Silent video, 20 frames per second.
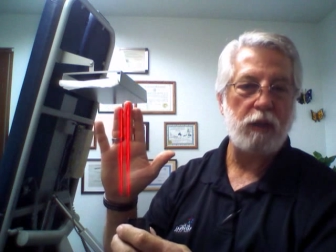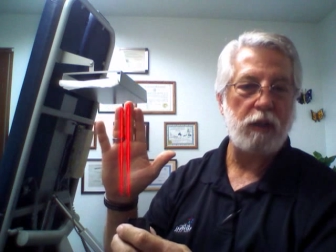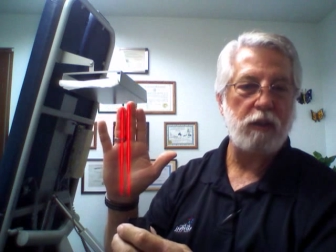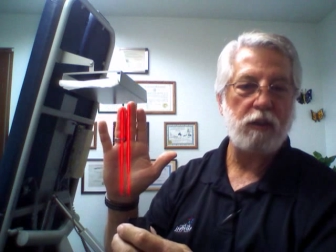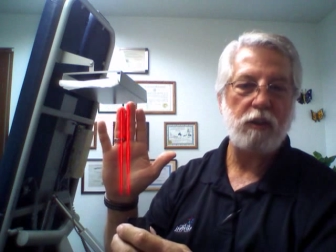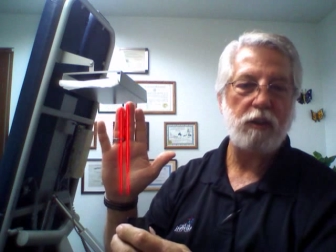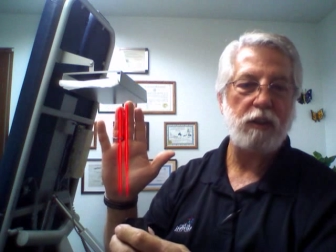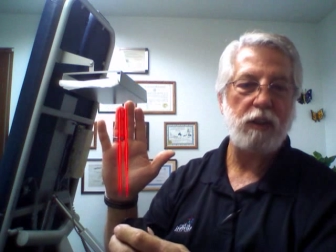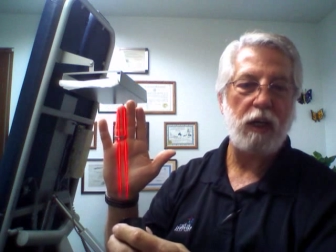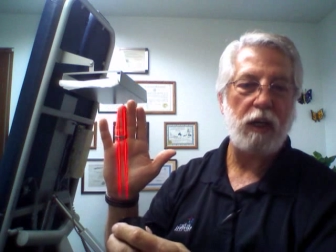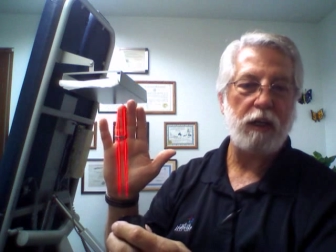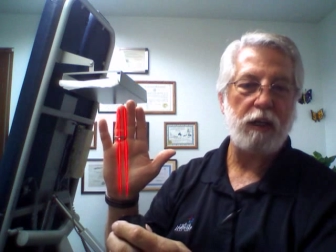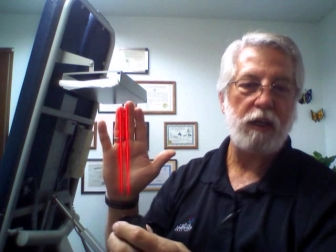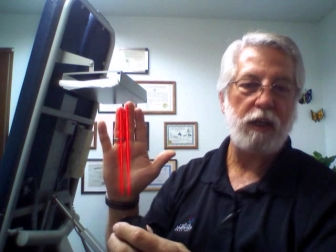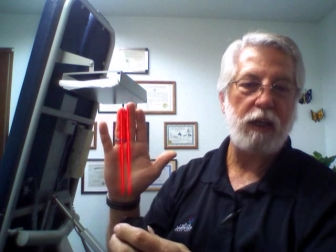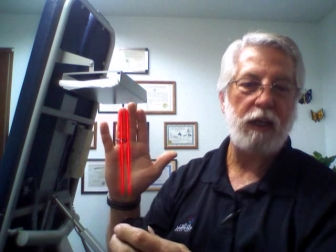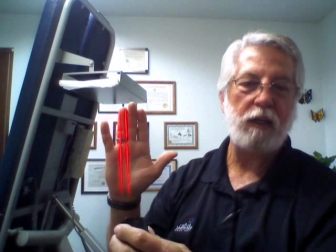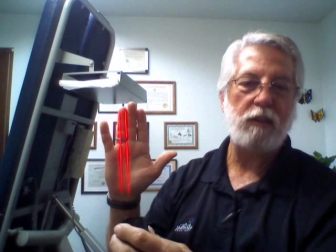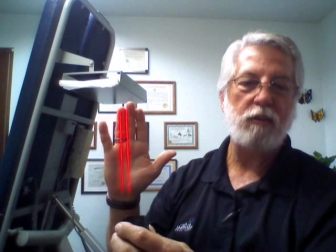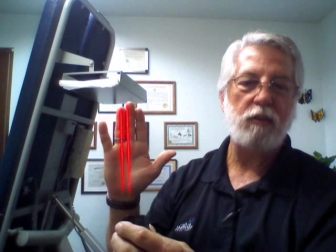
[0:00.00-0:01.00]
This is not a
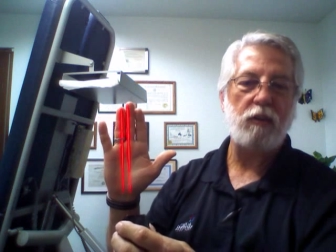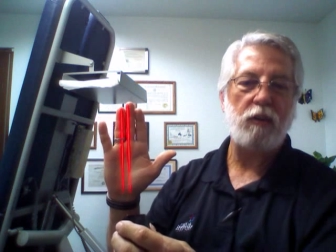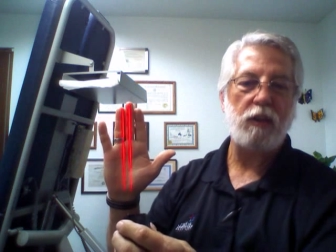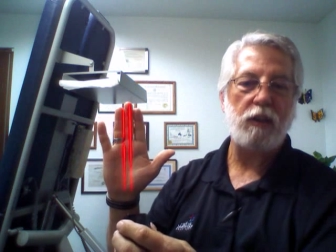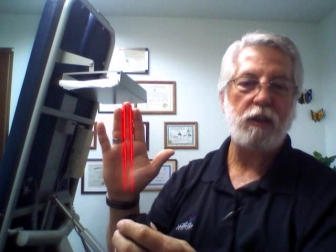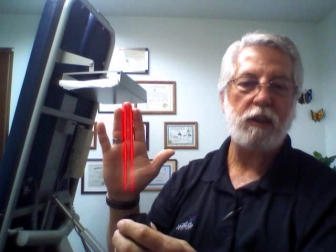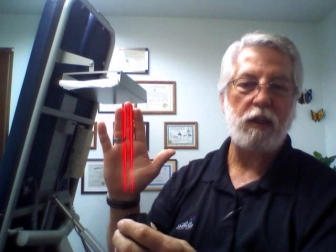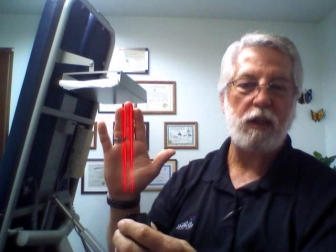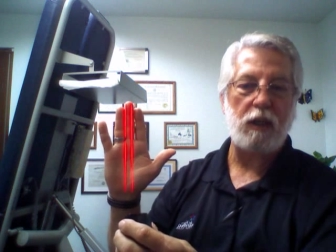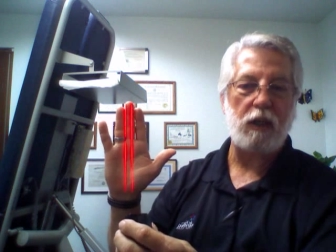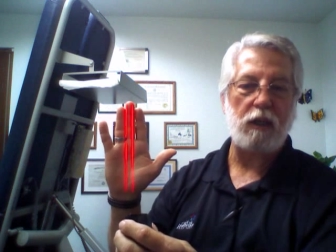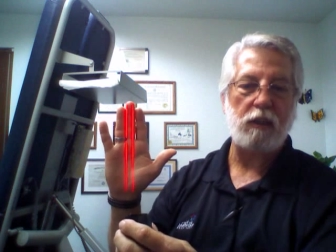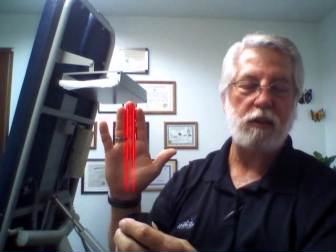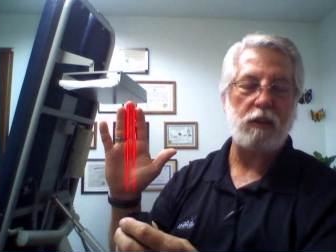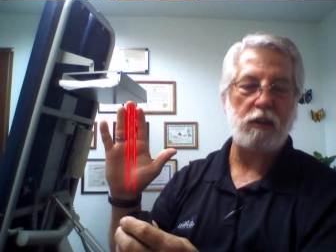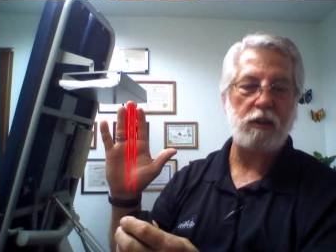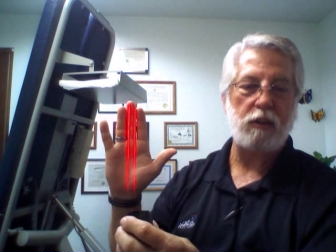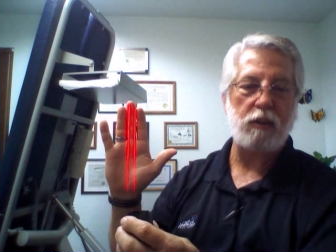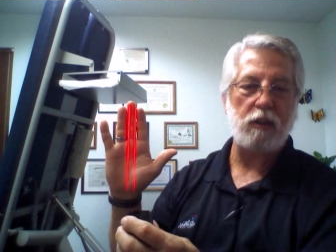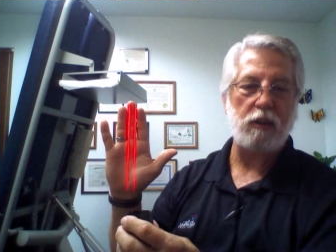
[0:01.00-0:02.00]
laser that
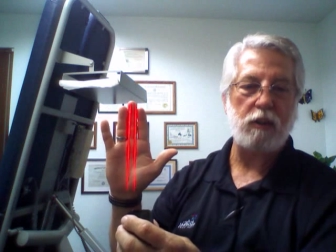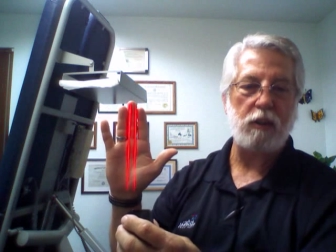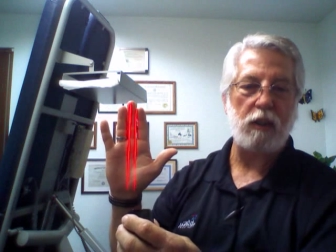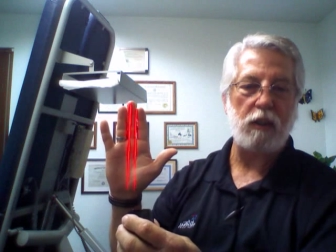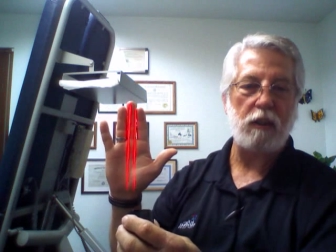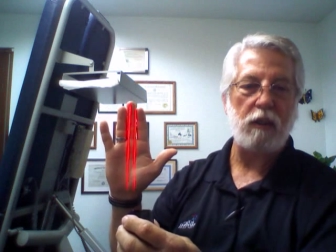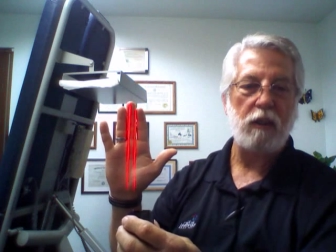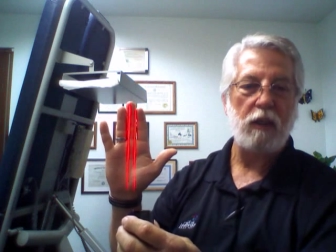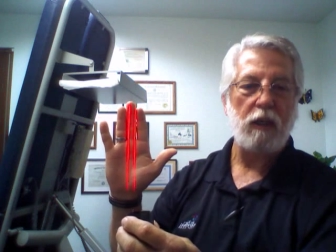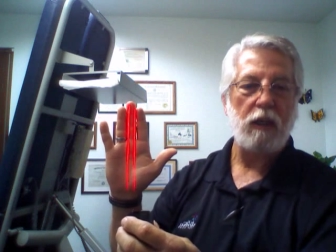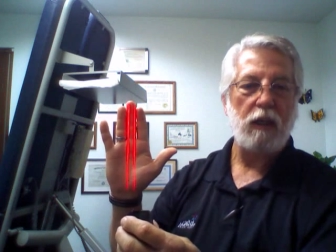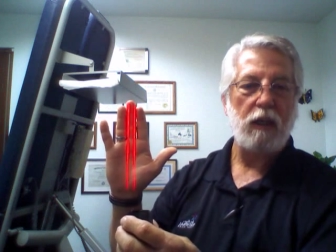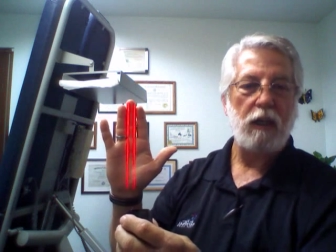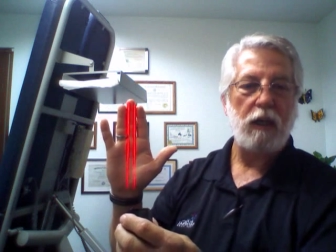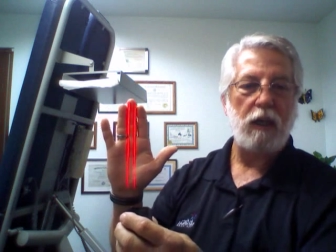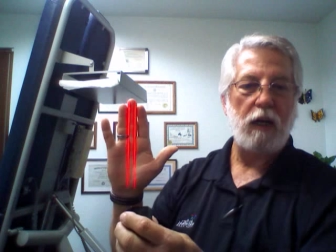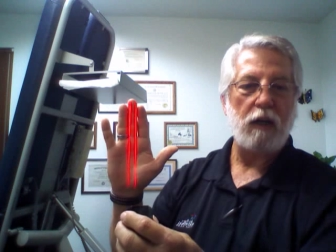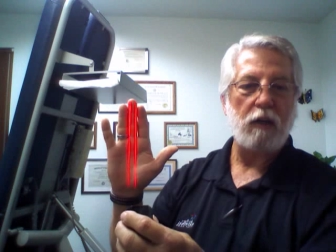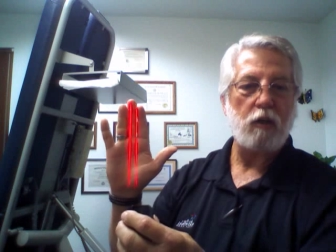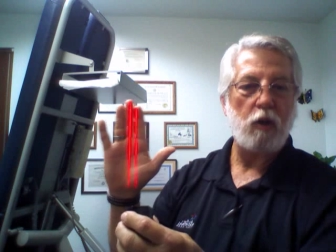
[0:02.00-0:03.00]
cuts. It's just a,
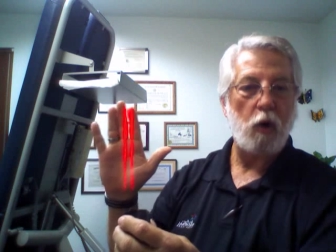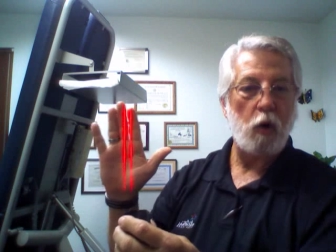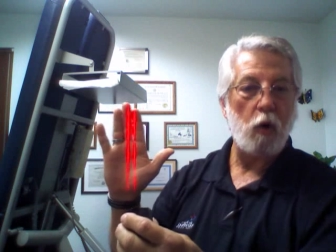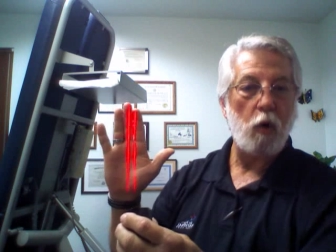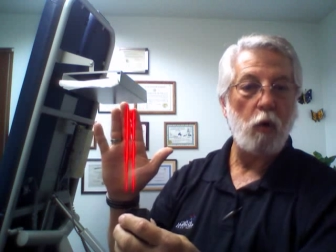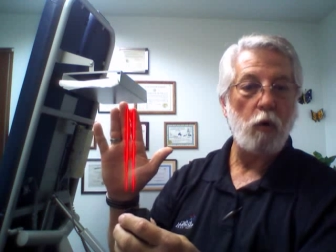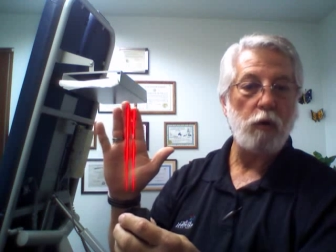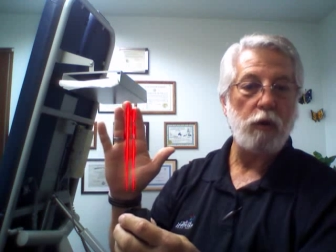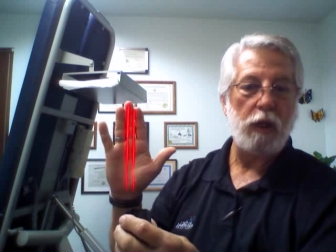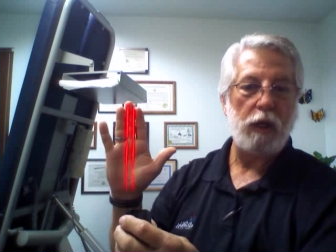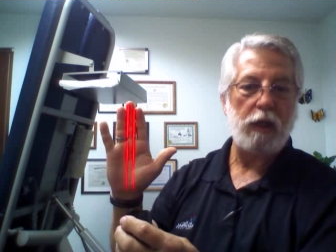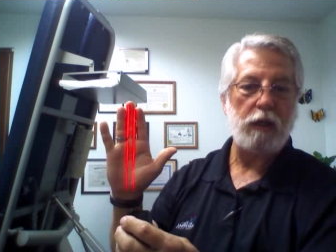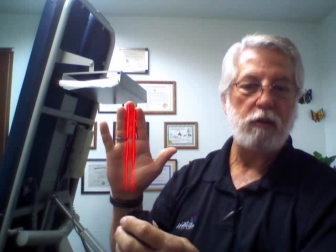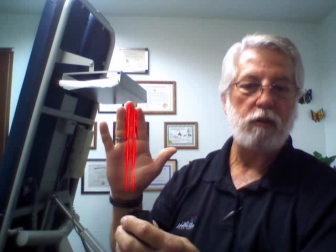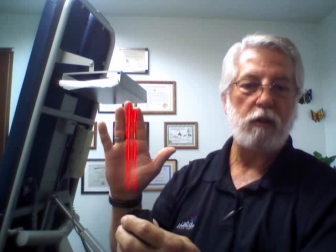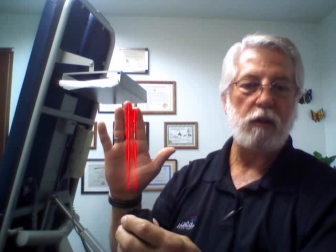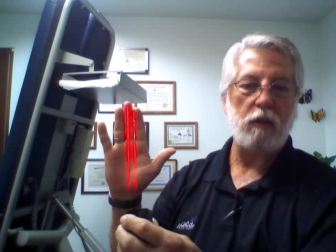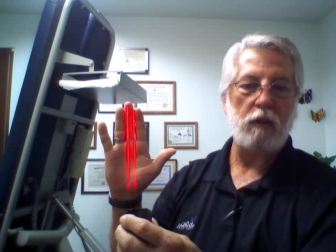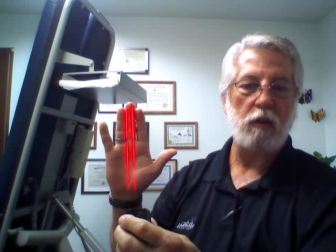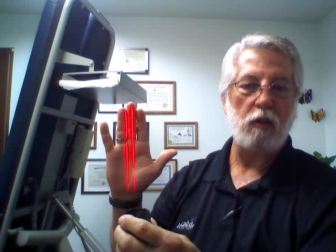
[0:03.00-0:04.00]
a cold
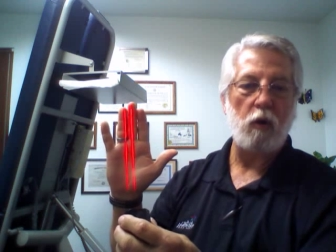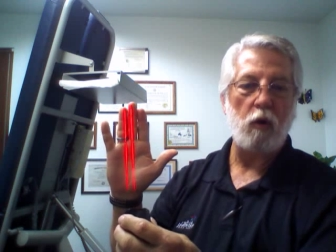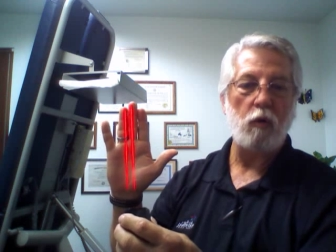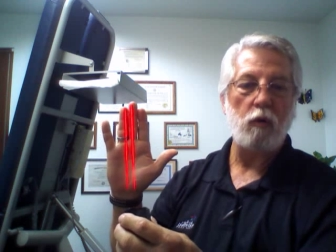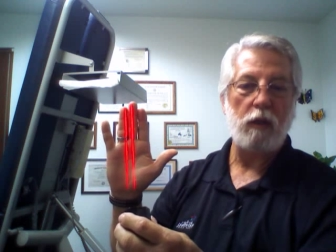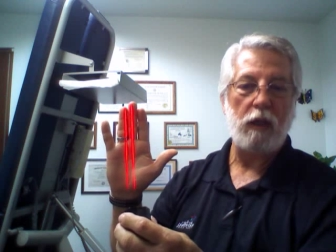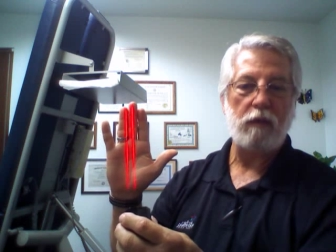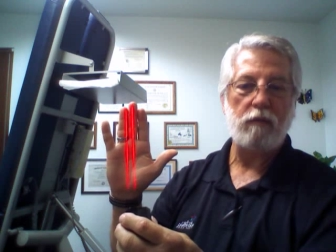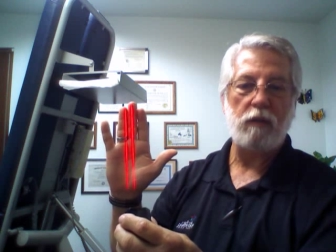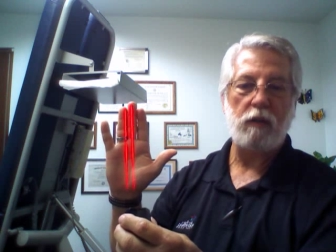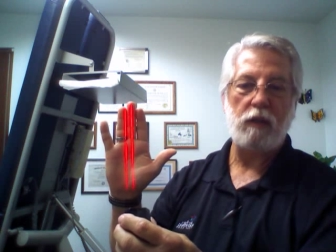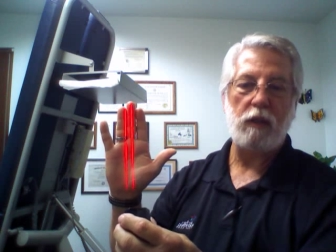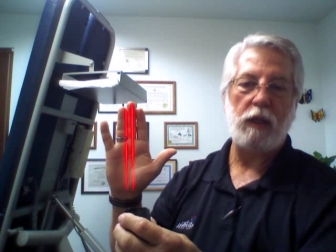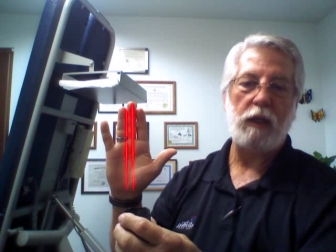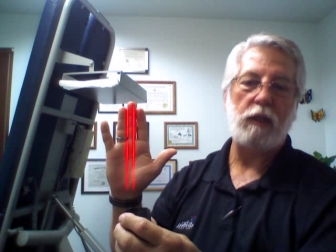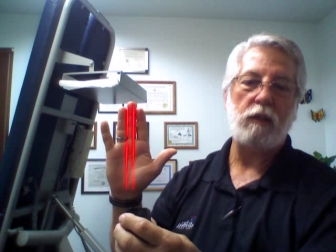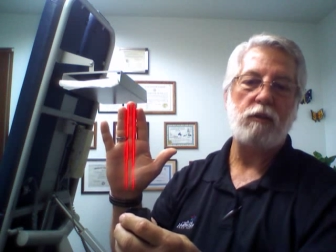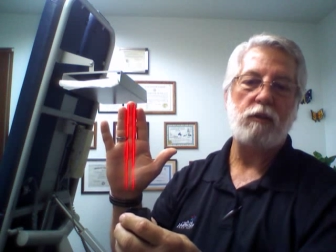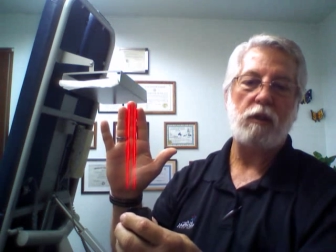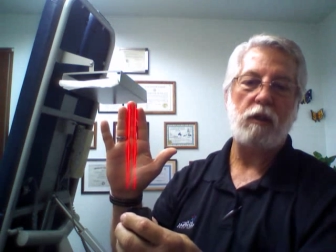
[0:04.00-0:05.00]
laser, a low-level
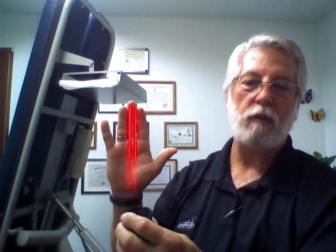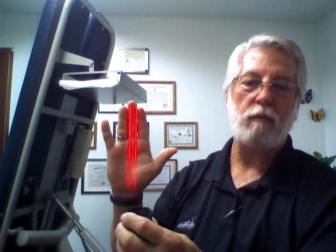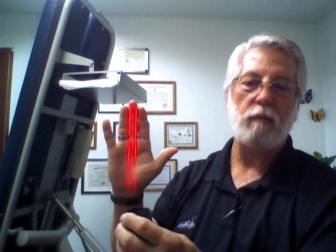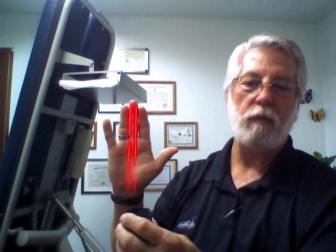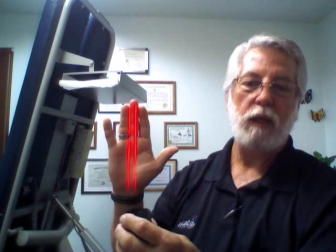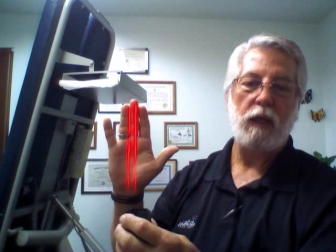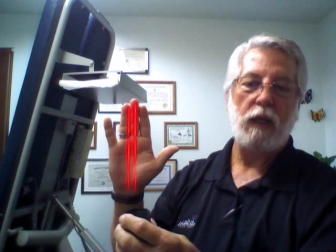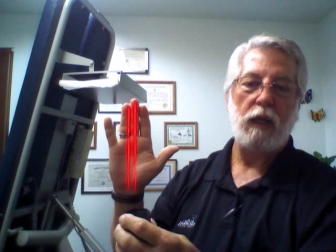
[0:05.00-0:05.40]
laser.